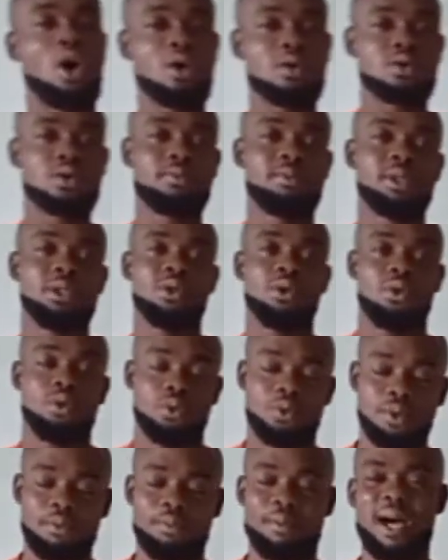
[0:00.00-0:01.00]
ought to be
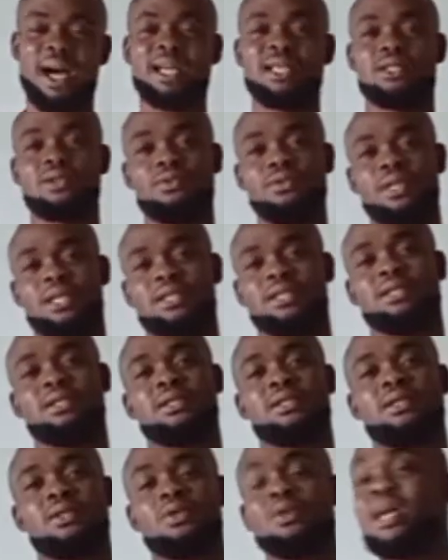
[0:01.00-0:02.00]
known by
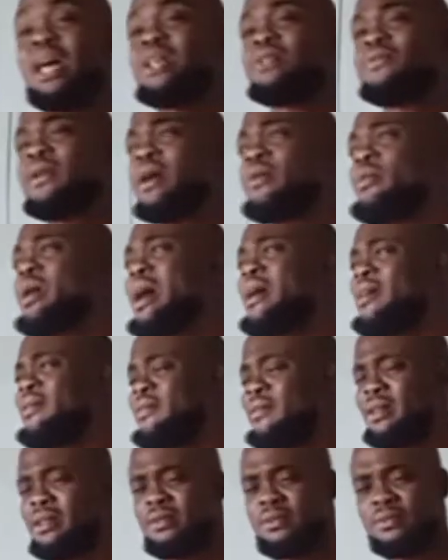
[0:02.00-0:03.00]
students. So that's why we
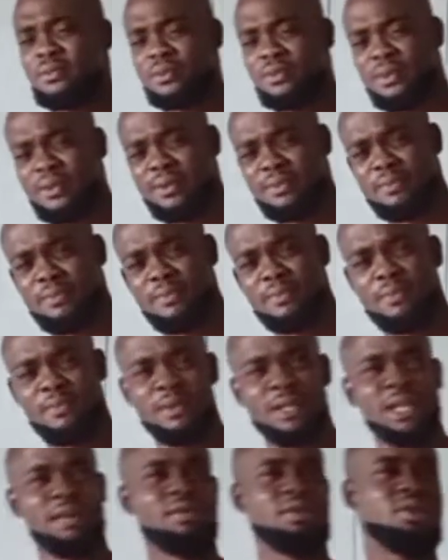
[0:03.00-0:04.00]
are
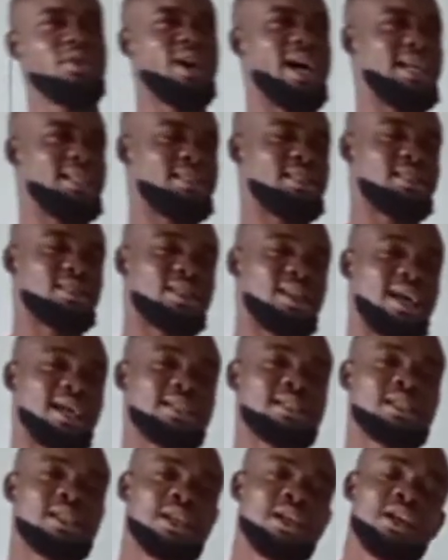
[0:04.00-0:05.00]
giving you guys this
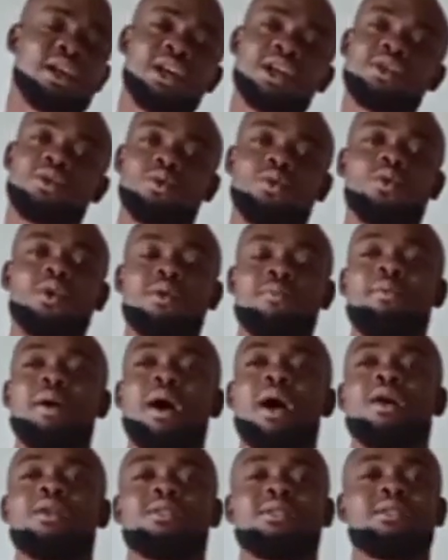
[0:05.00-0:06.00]
class, to know
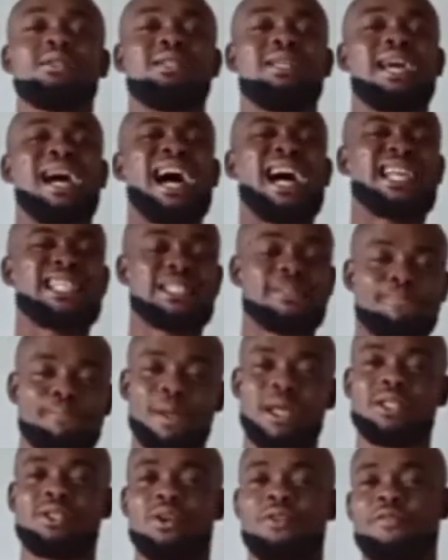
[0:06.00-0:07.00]
about the
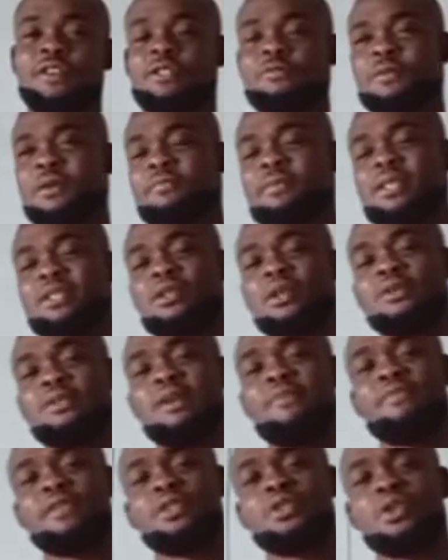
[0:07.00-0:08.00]
aspect of experimental
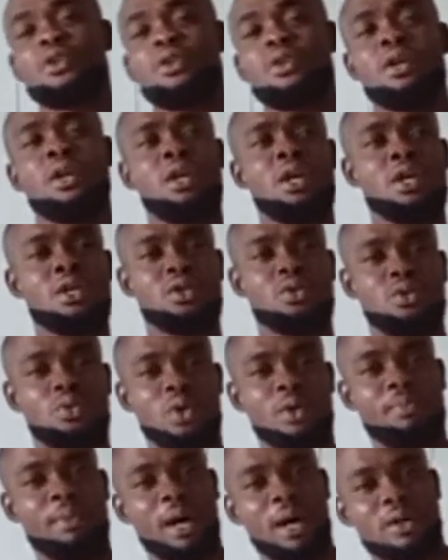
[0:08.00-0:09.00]
observation, to
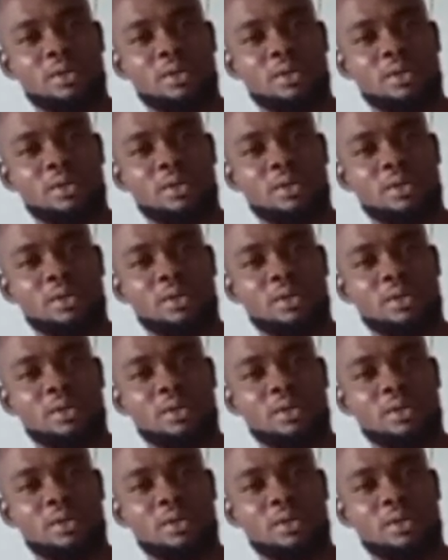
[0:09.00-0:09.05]
know